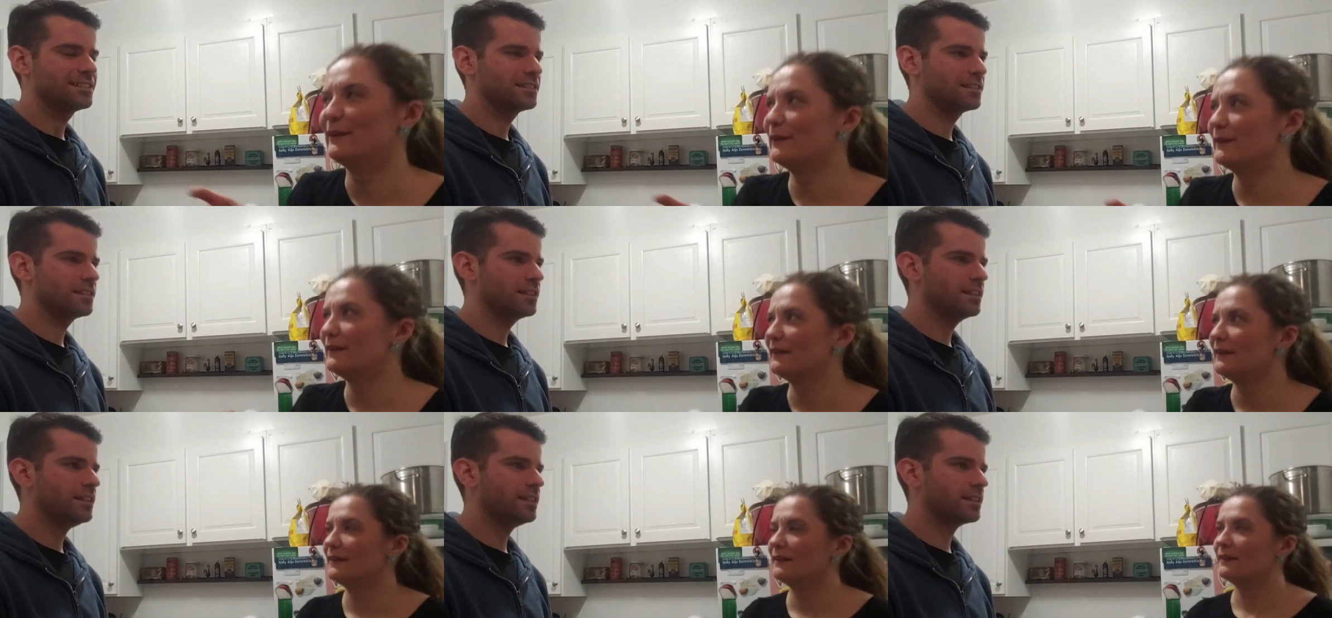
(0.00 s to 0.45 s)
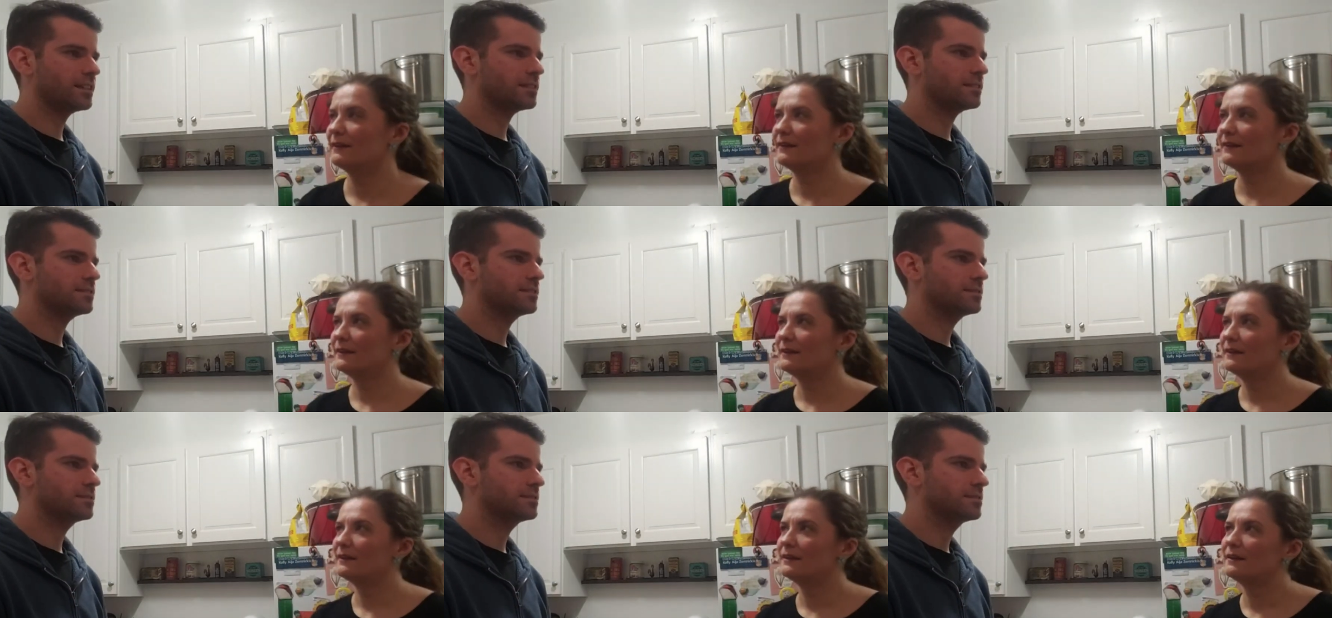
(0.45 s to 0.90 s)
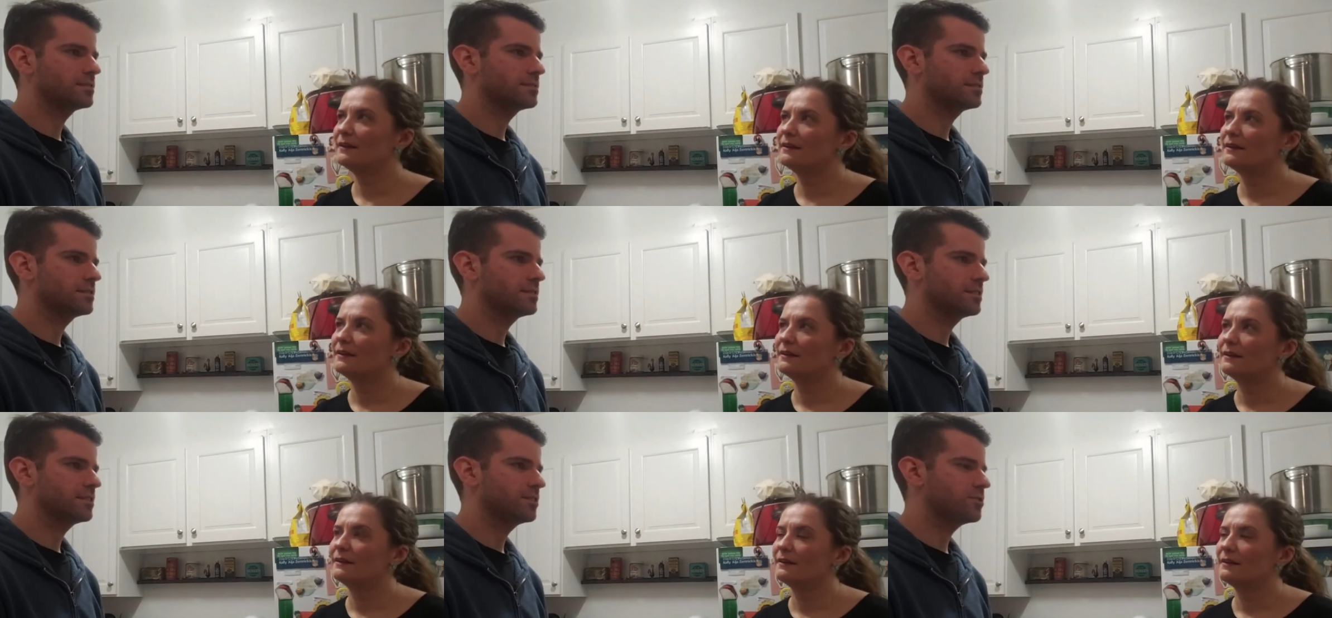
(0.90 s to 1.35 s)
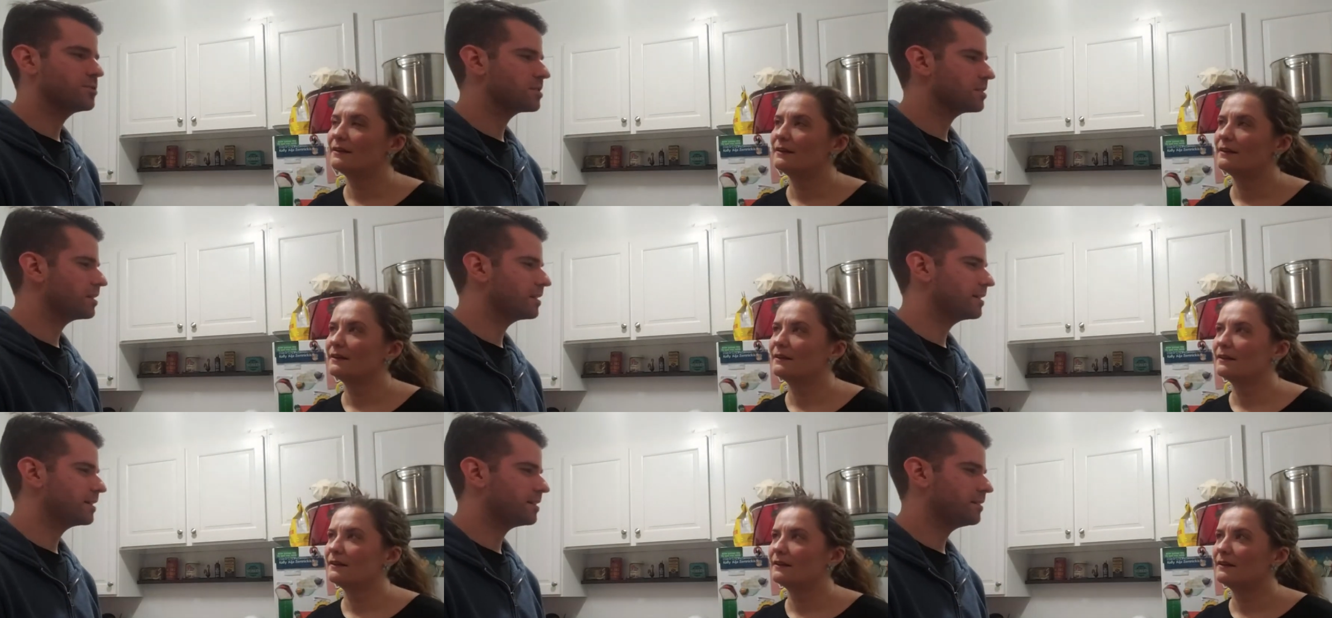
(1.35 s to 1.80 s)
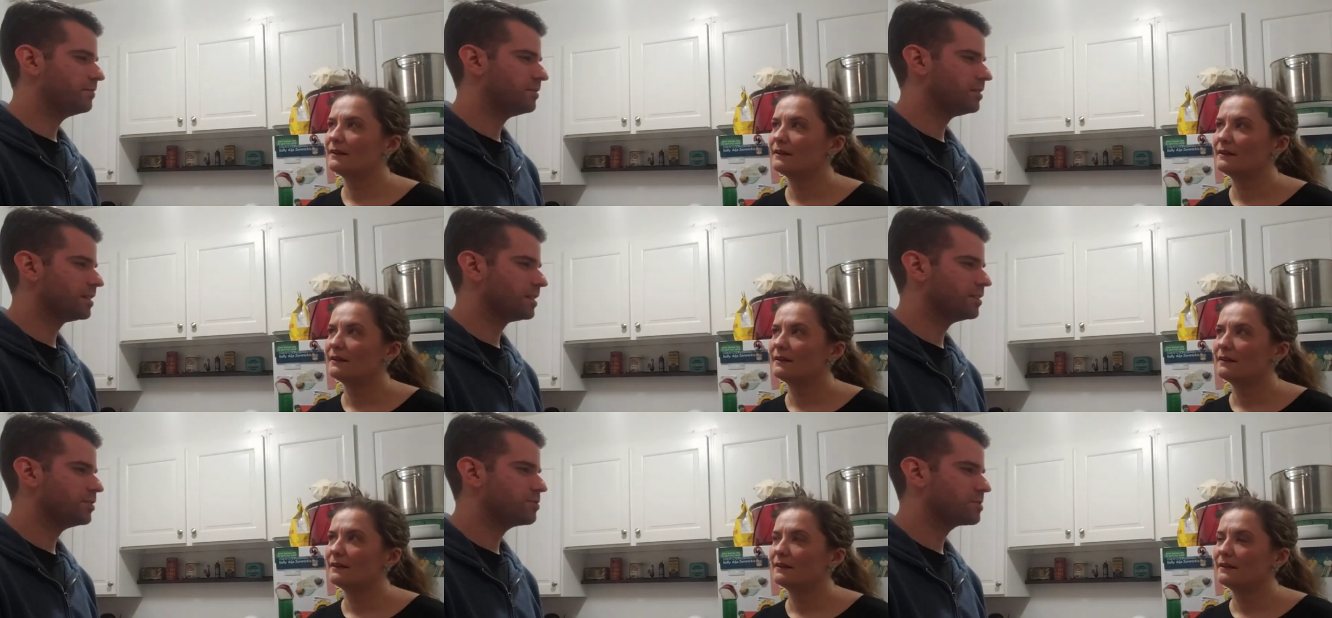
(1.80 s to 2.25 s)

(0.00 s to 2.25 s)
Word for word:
Speaker 1: Like. Use like. I feel like I